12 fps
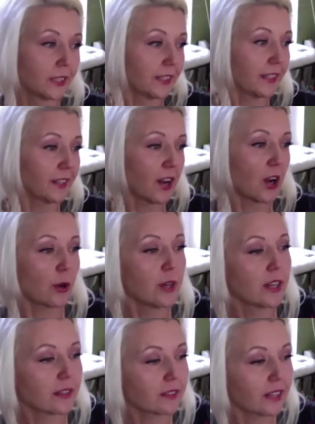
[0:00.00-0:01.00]
you know,
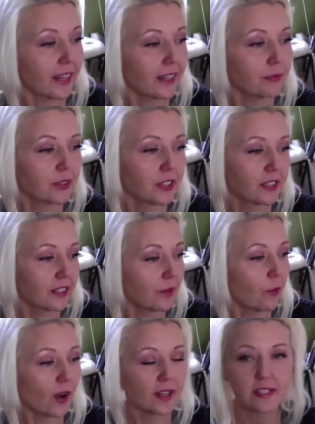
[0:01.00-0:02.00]
like the
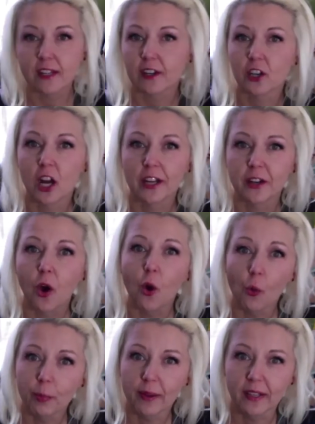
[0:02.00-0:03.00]
ones that are
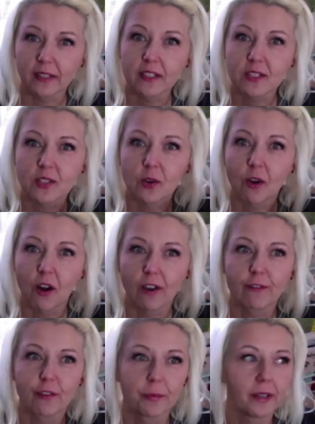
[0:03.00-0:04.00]
unopened, it's so hard
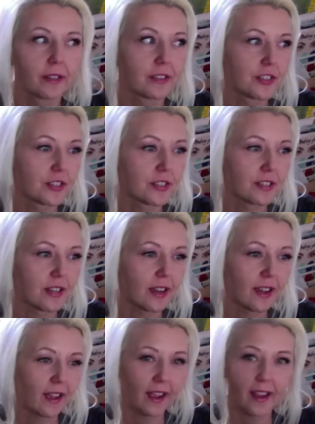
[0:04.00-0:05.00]
for me to just
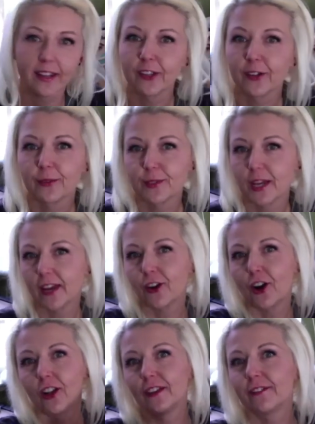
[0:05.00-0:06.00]
say, hey, you know, take
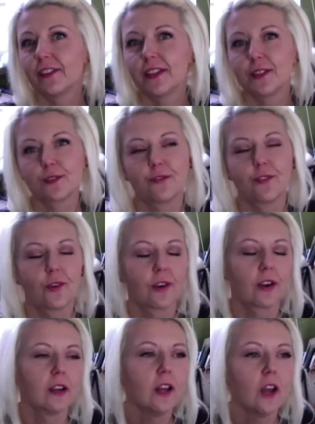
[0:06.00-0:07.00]
all of these for,
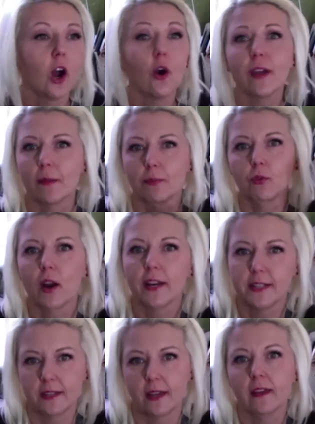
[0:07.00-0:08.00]
oh yeah,
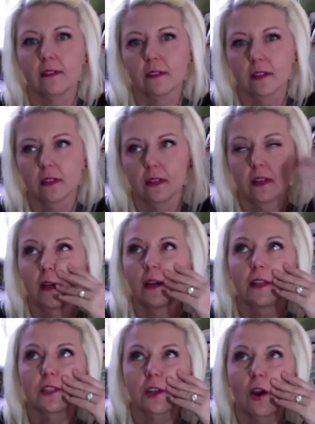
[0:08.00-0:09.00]
pricing.
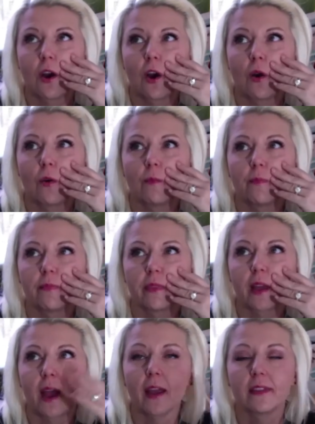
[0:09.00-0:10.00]
So
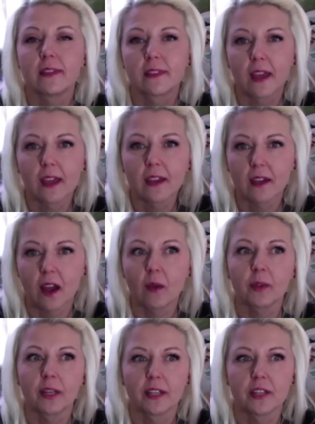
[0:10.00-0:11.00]
I think
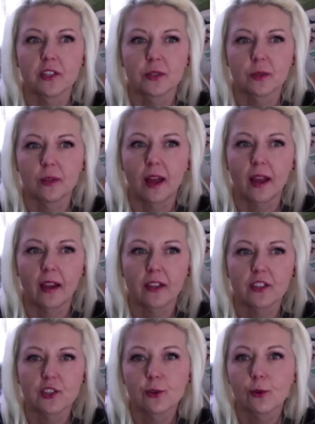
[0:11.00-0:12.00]
I'm going to do like
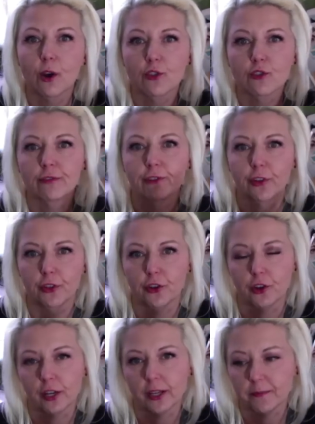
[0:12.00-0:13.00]
$200 for
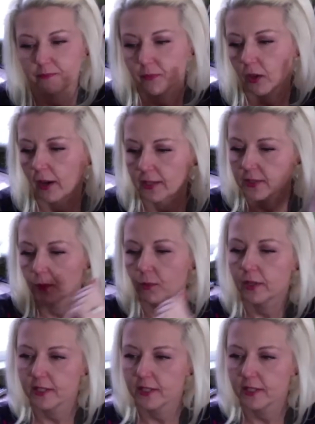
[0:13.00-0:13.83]
$30. Okay, so what